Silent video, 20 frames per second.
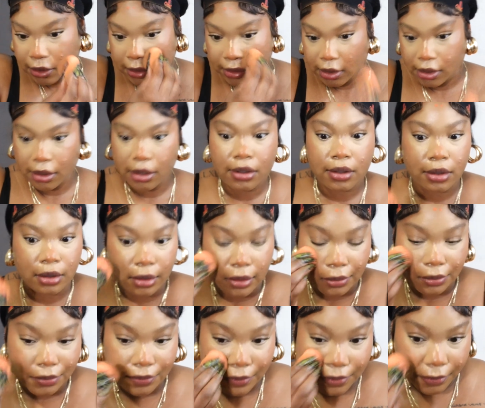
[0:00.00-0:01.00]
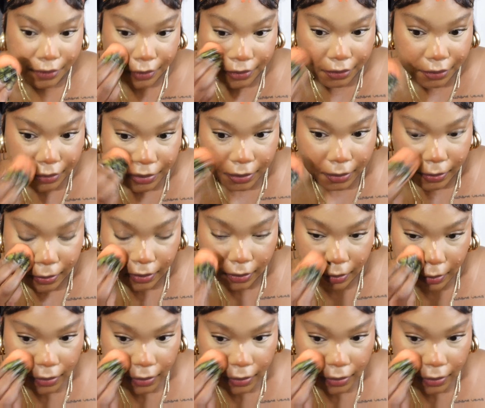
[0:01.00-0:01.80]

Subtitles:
No one is speaking in this clip.